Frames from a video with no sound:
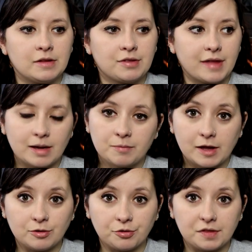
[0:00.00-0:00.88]
setup
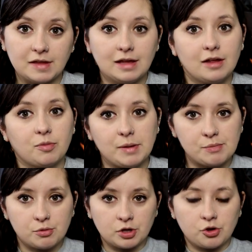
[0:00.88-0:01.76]
that you'll see is
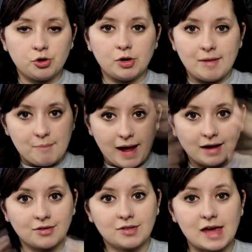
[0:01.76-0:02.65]
people include a
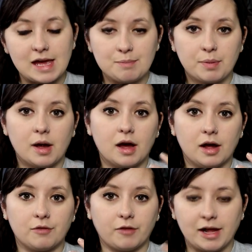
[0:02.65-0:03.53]
backscape
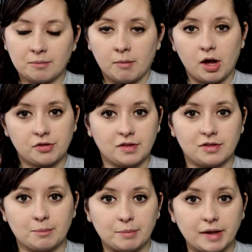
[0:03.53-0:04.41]
of like
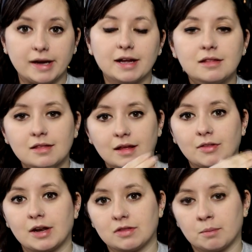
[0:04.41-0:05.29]
mosses and plants,
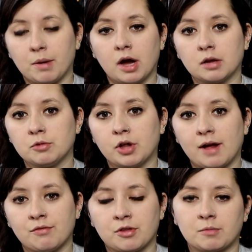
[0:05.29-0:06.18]
and then at the bottom you'll
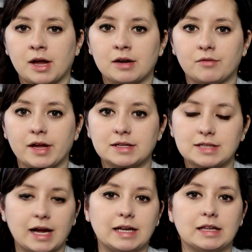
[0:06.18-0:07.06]
have some kind of like
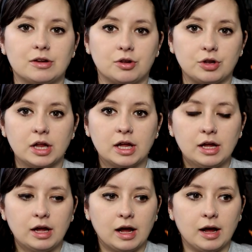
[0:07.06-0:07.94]
tiny little
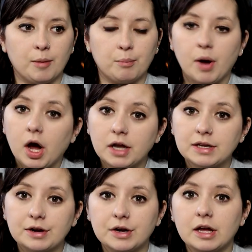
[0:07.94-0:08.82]

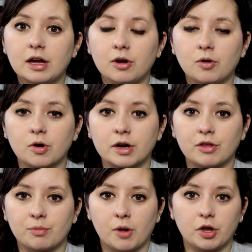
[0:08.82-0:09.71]
pond area or a
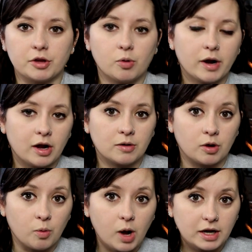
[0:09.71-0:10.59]
small
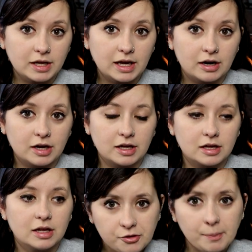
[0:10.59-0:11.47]
aquatic
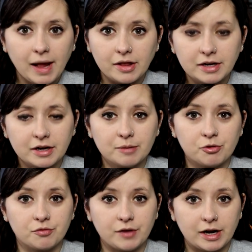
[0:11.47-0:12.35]
area. So
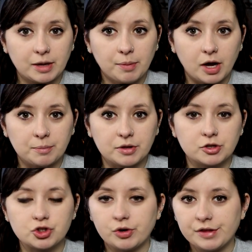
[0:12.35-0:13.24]
paludariums are very
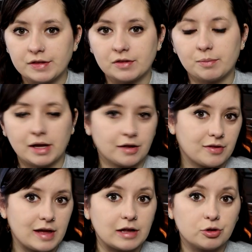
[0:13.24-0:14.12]
popular choices
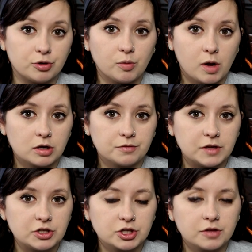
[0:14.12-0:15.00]
because they include a water
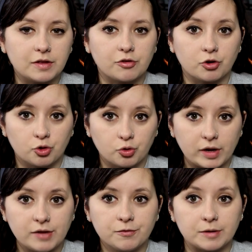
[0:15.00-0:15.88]
feature. These are
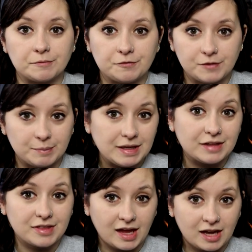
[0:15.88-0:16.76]
great for
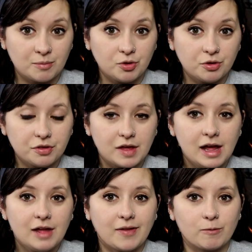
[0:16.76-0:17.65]
amphibious animals
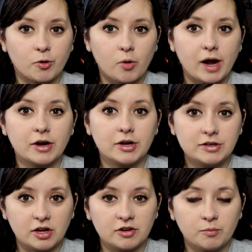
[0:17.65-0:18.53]
that require
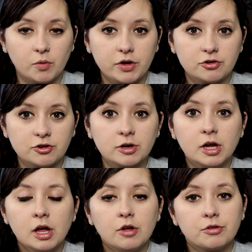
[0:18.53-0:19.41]
a ton of moisture.
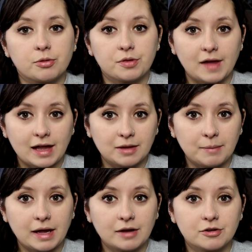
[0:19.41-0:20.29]
So
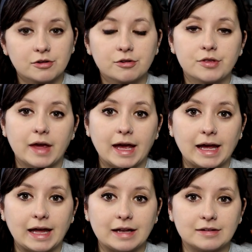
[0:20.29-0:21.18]
salamanders
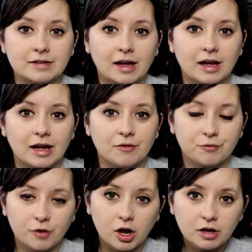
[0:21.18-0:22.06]
and
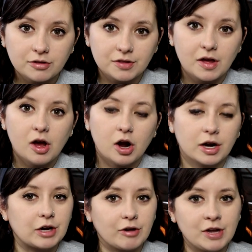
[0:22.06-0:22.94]
frogs
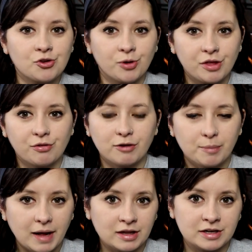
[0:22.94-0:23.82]
are a great choice for
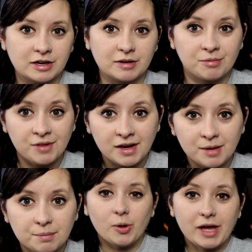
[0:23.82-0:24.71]
a paludarium
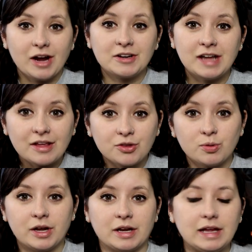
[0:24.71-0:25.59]
setup. Okay, our next
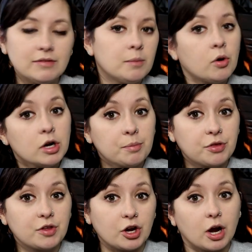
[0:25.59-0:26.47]
one, even more
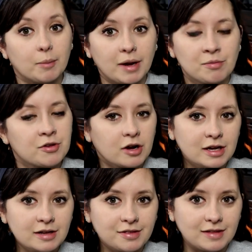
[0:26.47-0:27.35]
obscure, but I'm
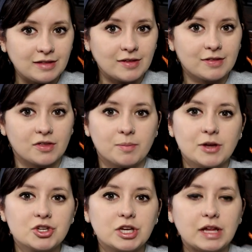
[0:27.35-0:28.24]
starting to see this,
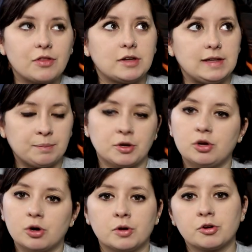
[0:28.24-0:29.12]
especially the deeper
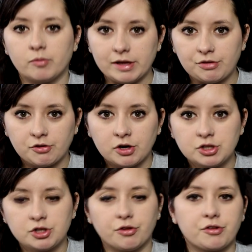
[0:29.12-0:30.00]
you go into
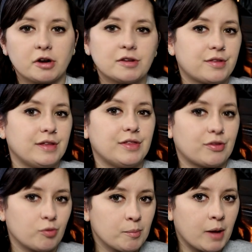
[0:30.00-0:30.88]
research, you'll start to see
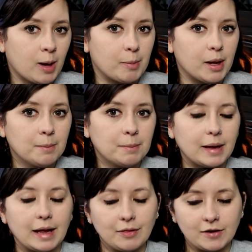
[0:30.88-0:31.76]
this one pop up,
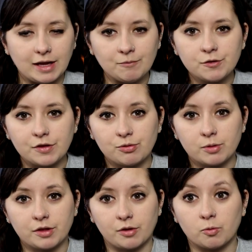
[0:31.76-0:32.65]
and the name for this
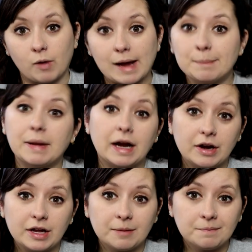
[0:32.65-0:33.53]
one is a
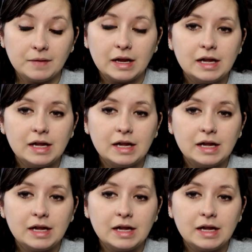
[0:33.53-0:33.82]
riparium.